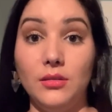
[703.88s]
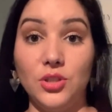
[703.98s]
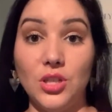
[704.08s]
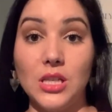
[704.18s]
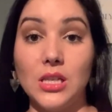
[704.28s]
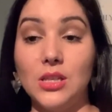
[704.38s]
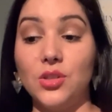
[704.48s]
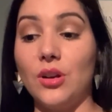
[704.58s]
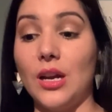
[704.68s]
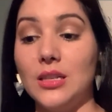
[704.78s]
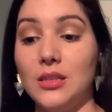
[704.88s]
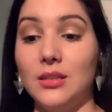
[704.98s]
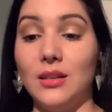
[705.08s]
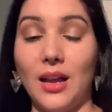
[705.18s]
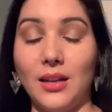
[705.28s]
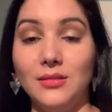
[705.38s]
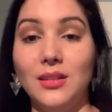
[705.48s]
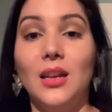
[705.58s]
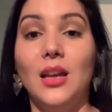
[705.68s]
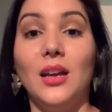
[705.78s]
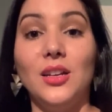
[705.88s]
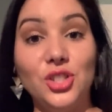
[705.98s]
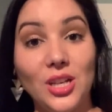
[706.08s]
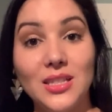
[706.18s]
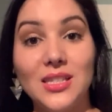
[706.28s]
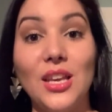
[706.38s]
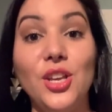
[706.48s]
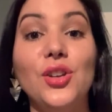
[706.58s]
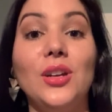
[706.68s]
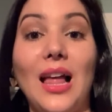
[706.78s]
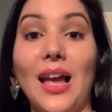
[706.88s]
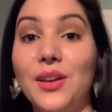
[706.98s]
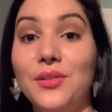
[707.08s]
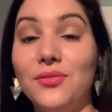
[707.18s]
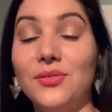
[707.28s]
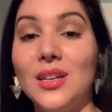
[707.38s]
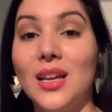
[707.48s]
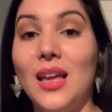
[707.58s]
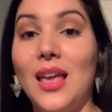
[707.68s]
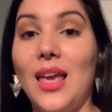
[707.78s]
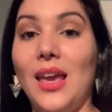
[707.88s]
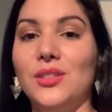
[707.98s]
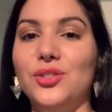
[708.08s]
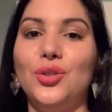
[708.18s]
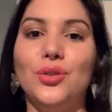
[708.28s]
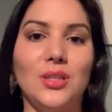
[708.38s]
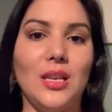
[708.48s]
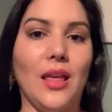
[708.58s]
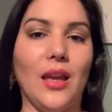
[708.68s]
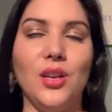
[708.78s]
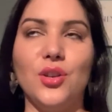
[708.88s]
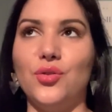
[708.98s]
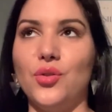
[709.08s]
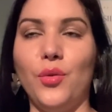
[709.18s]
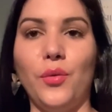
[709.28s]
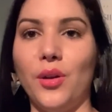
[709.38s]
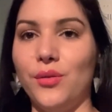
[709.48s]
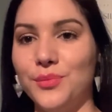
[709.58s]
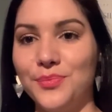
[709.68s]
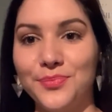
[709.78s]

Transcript: Jesus Christ, God, a chance in your life, and you'll see that he is so real.